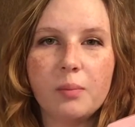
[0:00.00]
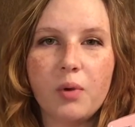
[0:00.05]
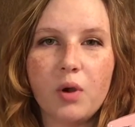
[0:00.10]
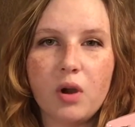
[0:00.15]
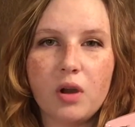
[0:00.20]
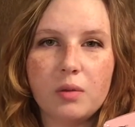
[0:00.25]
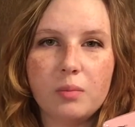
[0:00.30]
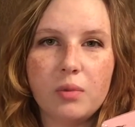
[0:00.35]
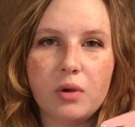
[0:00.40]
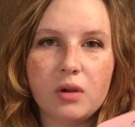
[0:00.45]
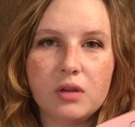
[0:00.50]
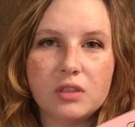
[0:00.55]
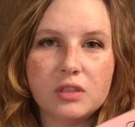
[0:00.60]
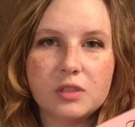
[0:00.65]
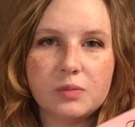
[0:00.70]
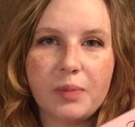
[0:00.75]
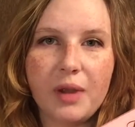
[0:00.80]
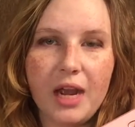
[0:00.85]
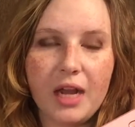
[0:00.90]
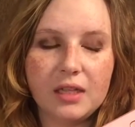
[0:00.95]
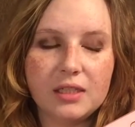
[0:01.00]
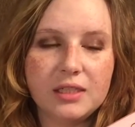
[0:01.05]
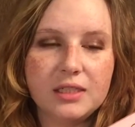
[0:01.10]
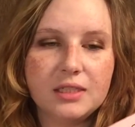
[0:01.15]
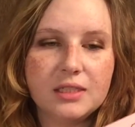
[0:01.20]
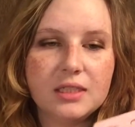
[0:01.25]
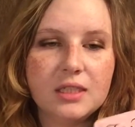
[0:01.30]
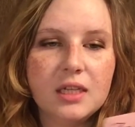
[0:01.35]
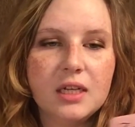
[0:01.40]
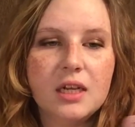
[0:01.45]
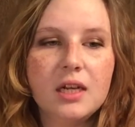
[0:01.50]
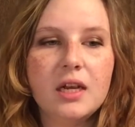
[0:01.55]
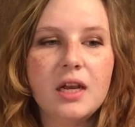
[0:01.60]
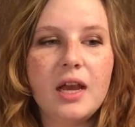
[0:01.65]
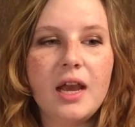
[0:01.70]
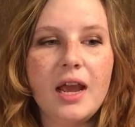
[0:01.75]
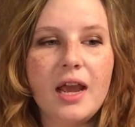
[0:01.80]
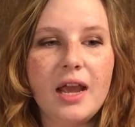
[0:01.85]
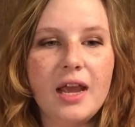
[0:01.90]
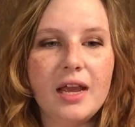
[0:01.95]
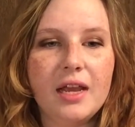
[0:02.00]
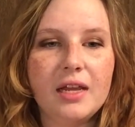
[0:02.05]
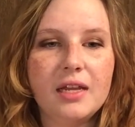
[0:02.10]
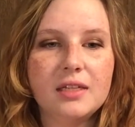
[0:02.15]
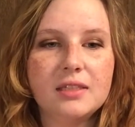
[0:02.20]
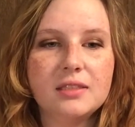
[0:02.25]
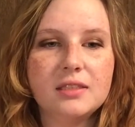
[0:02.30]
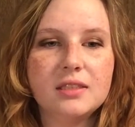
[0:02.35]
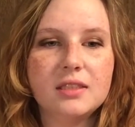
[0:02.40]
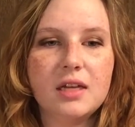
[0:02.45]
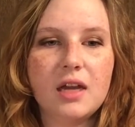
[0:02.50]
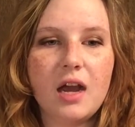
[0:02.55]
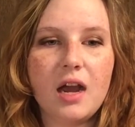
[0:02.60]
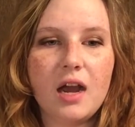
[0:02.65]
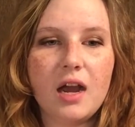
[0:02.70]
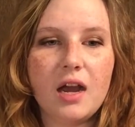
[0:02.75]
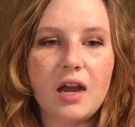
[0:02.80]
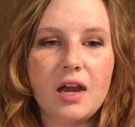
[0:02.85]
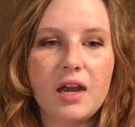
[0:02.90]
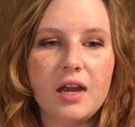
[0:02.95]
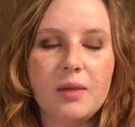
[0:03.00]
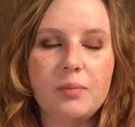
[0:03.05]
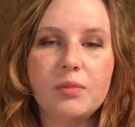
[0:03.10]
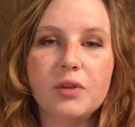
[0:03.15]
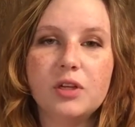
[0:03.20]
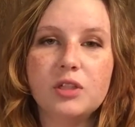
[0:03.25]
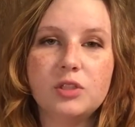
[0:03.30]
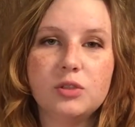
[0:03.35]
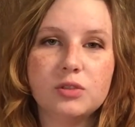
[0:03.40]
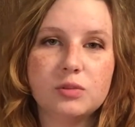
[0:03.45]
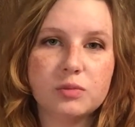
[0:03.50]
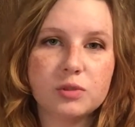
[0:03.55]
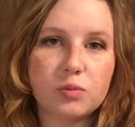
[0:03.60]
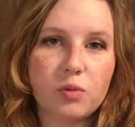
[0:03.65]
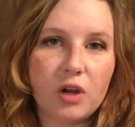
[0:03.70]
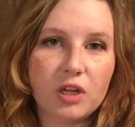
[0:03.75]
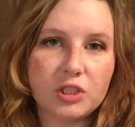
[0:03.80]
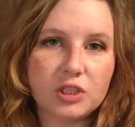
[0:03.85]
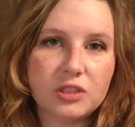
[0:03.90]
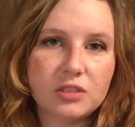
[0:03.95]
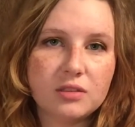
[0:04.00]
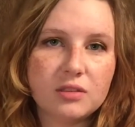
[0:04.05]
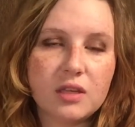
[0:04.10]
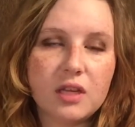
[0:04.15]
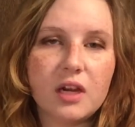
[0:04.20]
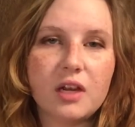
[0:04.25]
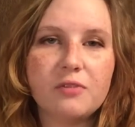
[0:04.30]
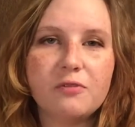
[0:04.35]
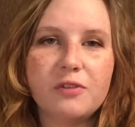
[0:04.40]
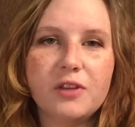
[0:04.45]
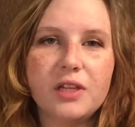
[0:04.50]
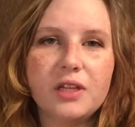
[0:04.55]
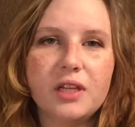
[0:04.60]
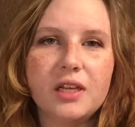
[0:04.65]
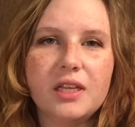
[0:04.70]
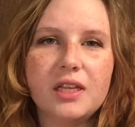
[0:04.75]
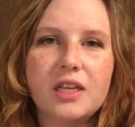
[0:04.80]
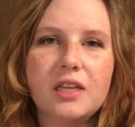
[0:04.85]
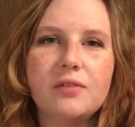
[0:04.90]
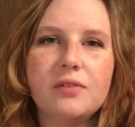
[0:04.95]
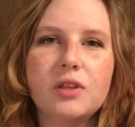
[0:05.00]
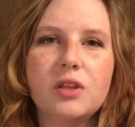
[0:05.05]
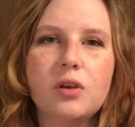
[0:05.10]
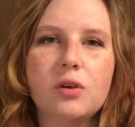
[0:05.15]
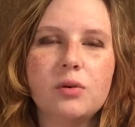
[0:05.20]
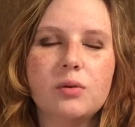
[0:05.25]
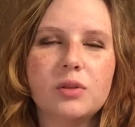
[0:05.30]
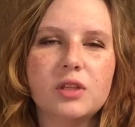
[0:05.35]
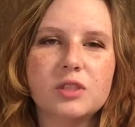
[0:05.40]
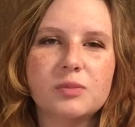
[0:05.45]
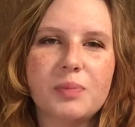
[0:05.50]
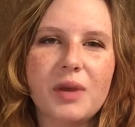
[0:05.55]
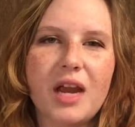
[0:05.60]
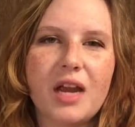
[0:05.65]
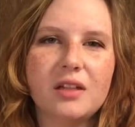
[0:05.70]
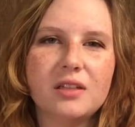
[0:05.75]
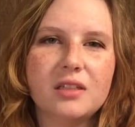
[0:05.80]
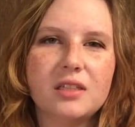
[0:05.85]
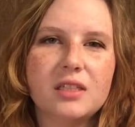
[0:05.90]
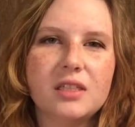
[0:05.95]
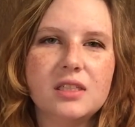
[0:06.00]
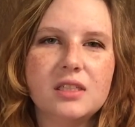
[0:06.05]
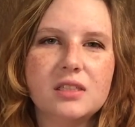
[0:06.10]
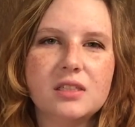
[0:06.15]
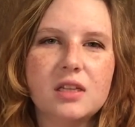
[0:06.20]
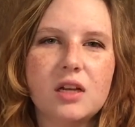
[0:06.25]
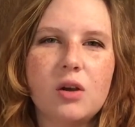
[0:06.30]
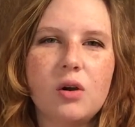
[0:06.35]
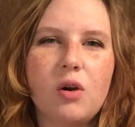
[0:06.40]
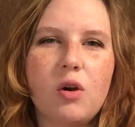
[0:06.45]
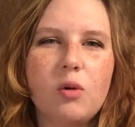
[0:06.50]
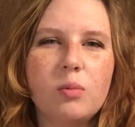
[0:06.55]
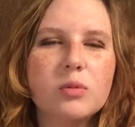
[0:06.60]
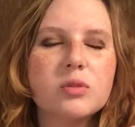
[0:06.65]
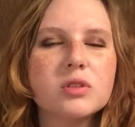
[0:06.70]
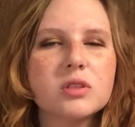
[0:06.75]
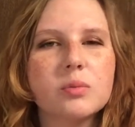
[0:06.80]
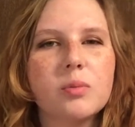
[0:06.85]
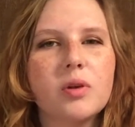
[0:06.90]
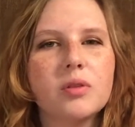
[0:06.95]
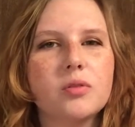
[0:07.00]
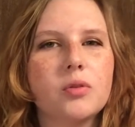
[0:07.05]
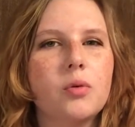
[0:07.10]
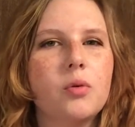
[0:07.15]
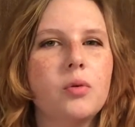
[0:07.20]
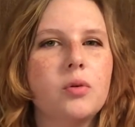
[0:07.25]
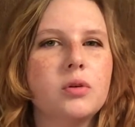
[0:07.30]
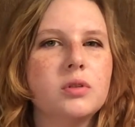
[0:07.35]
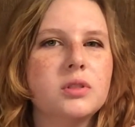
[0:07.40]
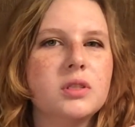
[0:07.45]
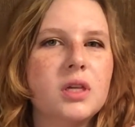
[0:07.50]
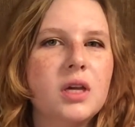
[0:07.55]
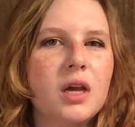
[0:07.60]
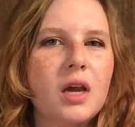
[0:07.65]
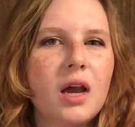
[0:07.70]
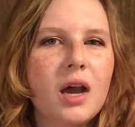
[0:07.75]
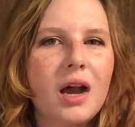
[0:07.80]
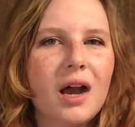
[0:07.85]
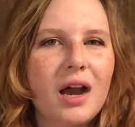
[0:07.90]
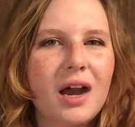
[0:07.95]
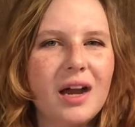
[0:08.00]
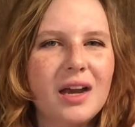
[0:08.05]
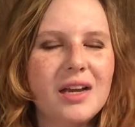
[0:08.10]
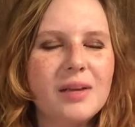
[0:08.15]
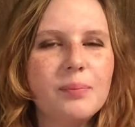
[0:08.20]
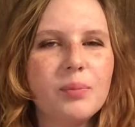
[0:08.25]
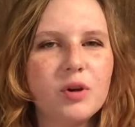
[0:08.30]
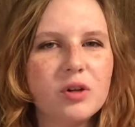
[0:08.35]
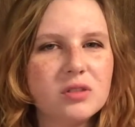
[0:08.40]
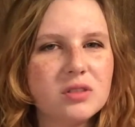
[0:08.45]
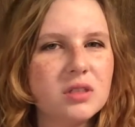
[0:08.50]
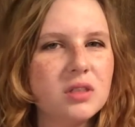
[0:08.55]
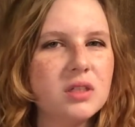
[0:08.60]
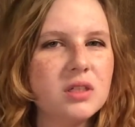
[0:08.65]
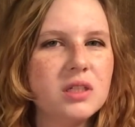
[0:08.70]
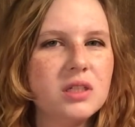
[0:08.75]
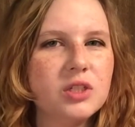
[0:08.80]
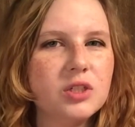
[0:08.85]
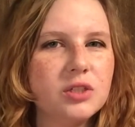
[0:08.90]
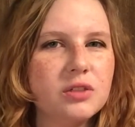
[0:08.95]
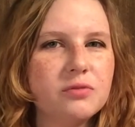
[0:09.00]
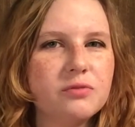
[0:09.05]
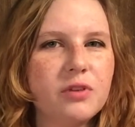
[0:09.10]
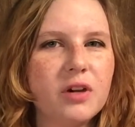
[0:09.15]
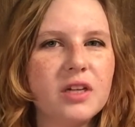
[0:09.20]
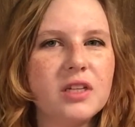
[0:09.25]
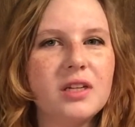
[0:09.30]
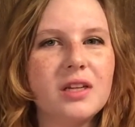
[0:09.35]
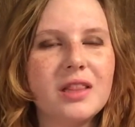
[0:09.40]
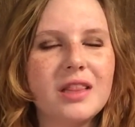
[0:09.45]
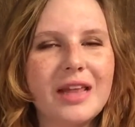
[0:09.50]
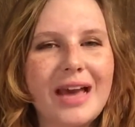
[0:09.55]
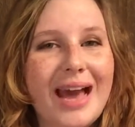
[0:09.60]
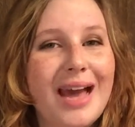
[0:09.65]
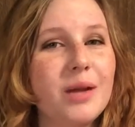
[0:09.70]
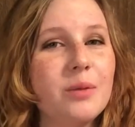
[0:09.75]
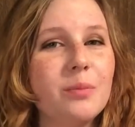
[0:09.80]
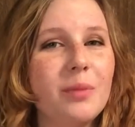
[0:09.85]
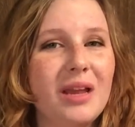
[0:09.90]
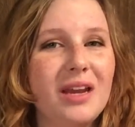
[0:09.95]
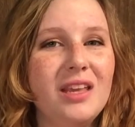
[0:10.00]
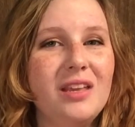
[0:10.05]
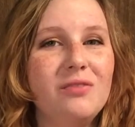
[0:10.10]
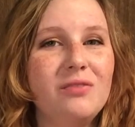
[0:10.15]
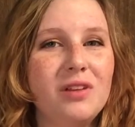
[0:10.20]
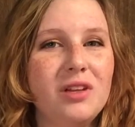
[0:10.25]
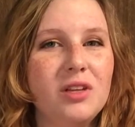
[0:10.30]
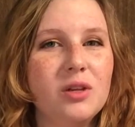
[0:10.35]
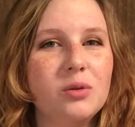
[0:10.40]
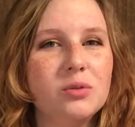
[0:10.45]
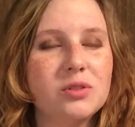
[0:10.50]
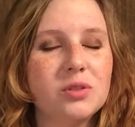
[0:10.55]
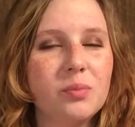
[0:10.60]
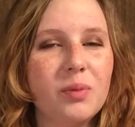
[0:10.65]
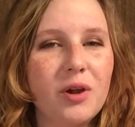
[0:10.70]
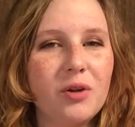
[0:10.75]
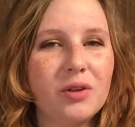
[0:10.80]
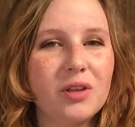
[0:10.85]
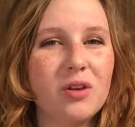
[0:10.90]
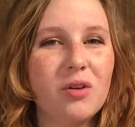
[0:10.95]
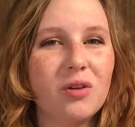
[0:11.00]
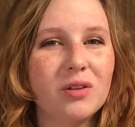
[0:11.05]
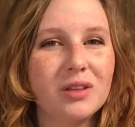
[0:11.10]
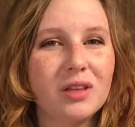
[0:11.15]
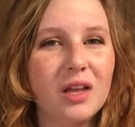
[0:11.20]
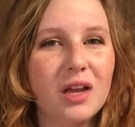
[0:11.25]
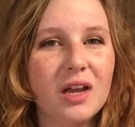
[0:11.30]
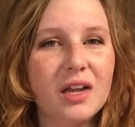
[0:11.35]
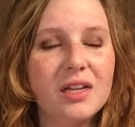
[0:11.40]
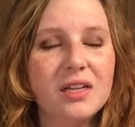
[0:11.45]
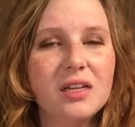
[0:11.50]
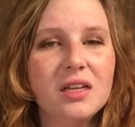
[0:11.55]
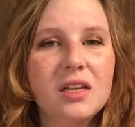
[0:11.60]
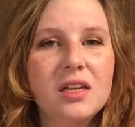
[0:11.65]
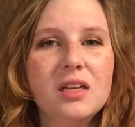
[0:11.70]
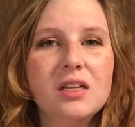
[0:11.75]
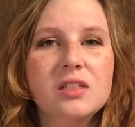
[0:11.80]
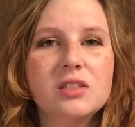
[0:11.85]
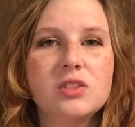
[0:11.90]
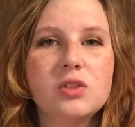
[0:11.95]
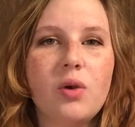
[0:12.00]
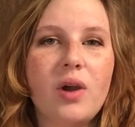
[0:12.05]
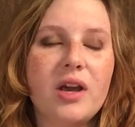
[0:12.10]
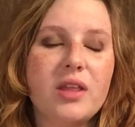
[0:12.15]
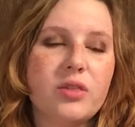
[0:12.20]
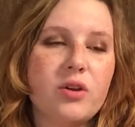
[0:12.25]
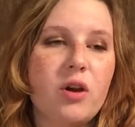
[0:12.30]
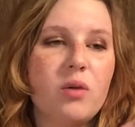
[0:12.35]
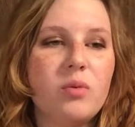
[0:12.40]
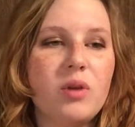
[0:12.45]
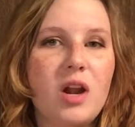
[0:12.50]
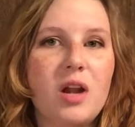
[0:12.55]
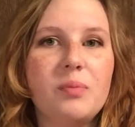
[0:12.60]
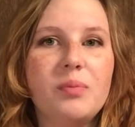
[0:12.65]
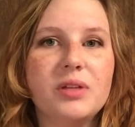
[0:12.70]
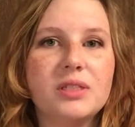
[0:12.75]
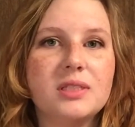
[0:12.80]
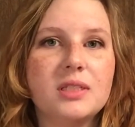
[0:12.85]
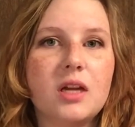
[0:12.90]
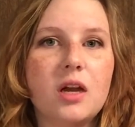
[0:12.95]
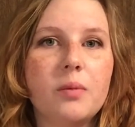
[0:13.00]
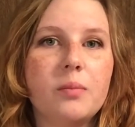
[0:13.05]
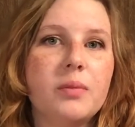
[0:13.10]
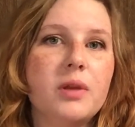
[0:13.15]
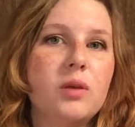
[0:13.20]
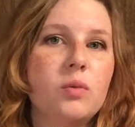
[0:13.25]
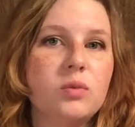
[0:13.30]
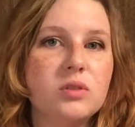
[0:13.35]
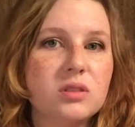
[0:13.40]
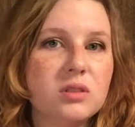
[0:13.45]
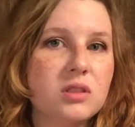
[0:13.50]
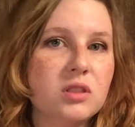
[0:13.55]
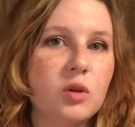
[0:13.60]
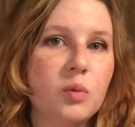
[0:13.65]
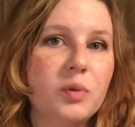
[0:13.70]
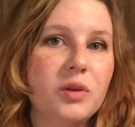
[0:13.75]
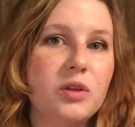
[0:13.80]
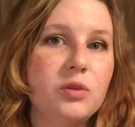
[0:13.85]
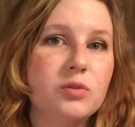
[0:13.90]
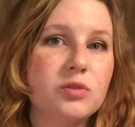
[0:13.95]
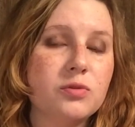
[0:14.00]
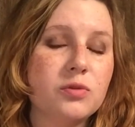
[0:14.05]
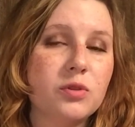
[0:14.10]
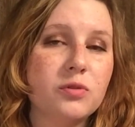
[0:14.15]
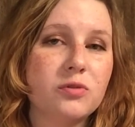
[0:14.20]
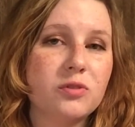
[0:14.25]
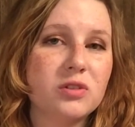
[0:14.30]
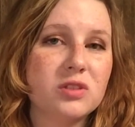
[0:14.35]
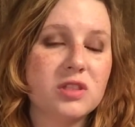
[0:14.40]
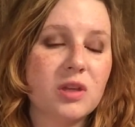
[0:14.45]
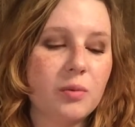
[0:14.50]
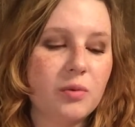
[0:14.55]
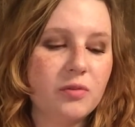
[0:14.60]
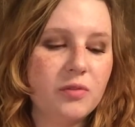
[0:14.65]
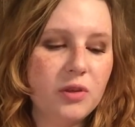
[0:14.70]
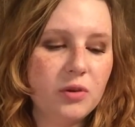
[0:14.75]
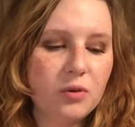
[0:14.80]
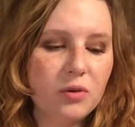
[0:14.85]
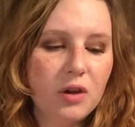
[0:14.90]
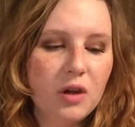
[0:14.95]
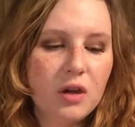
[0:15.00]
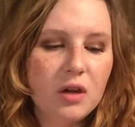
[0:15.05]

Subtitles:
Bonbons palette, and I'm going to do some swatches, and I feel like even though this palette is almost a month old, I personally couldn't find that many videos about it online, so I thought when I picked it up it would still be useful for some of you.